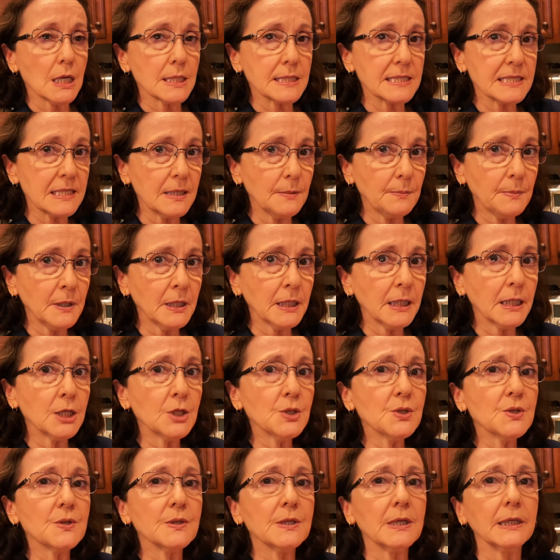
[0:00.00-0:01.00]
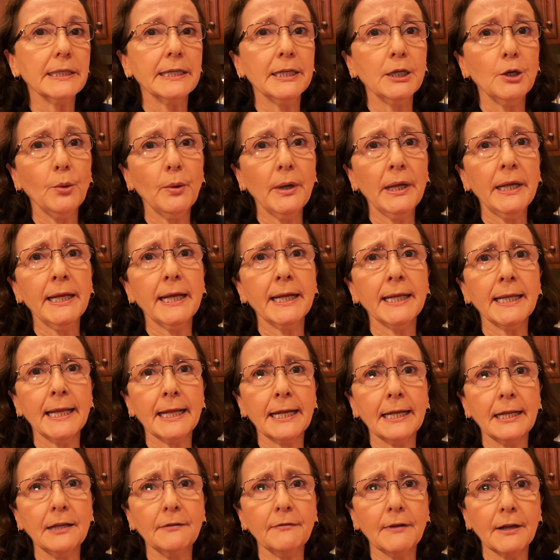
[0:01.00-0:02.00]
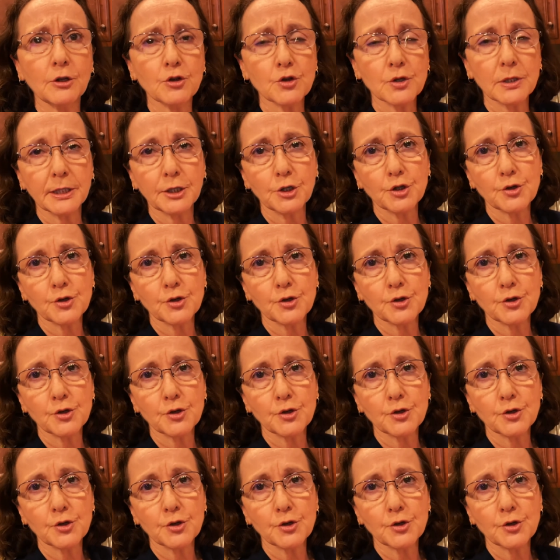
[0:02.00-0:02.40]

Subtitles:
seeping into the linguine and then eventually